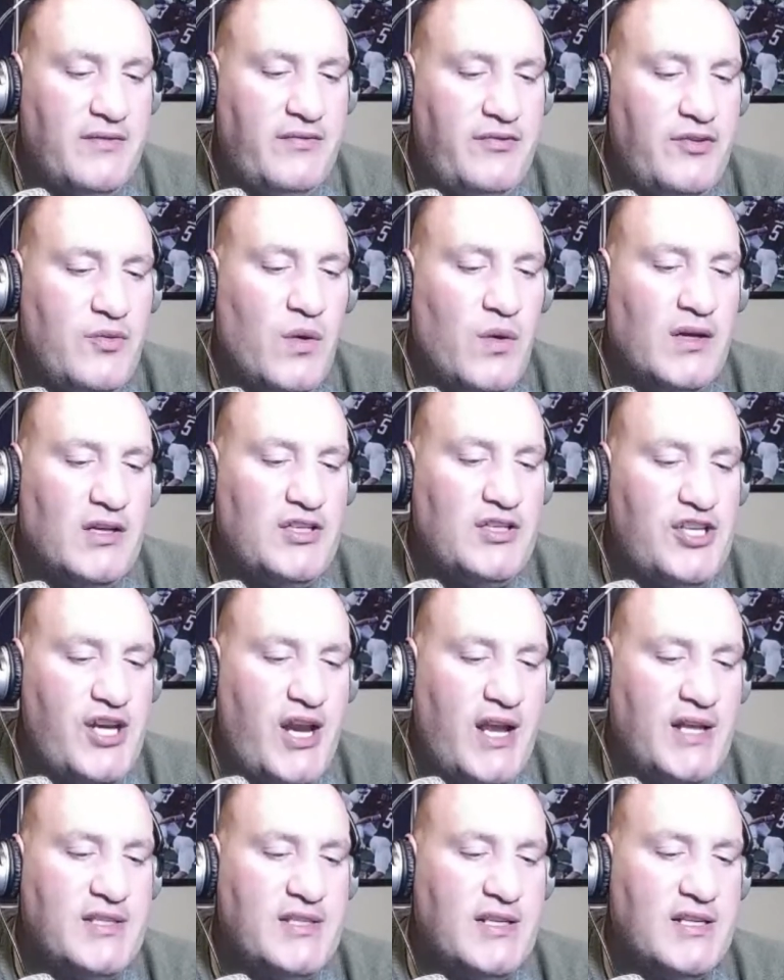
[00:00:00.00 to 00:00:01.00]
if you want a
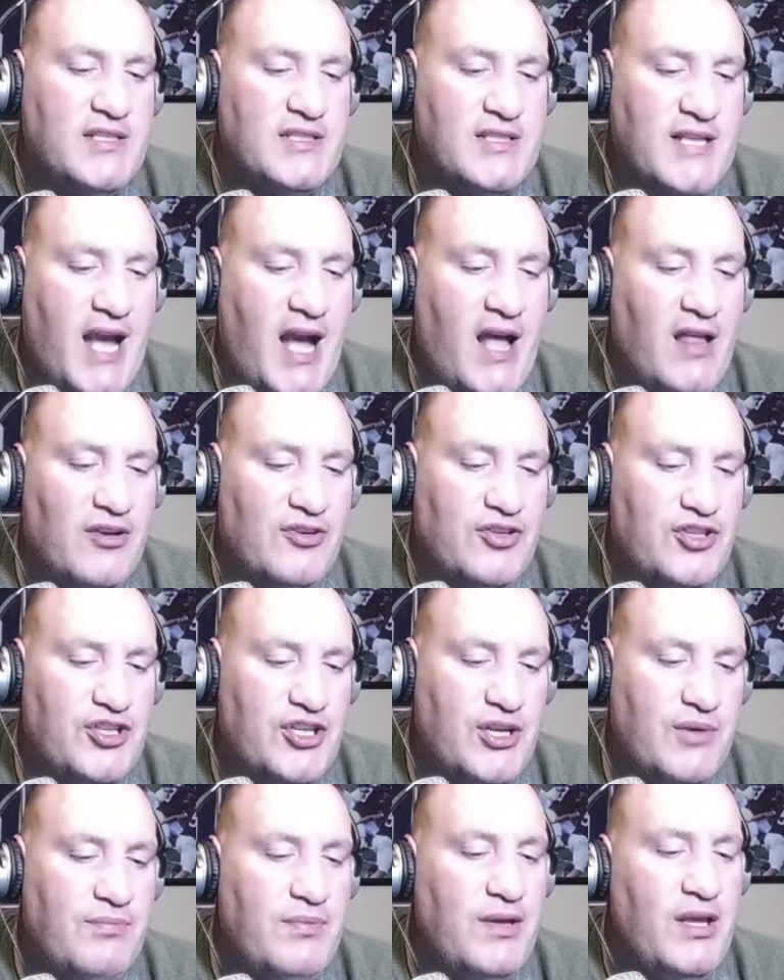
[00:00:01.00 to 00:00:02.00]
chance at a
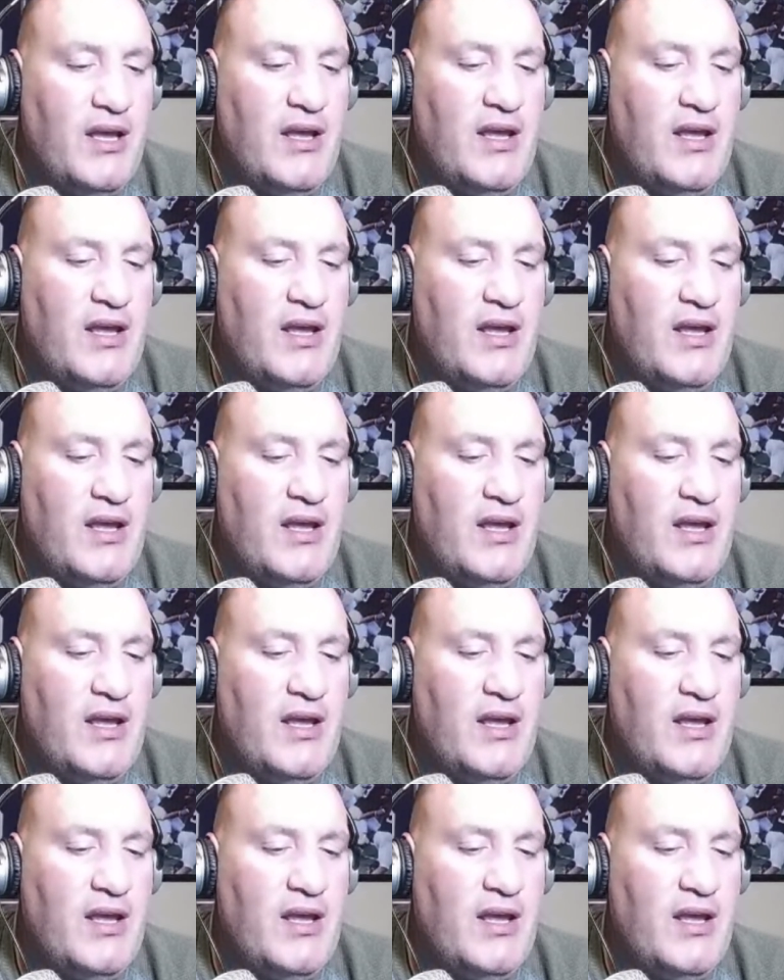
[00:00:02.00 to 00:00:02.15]
scholarship,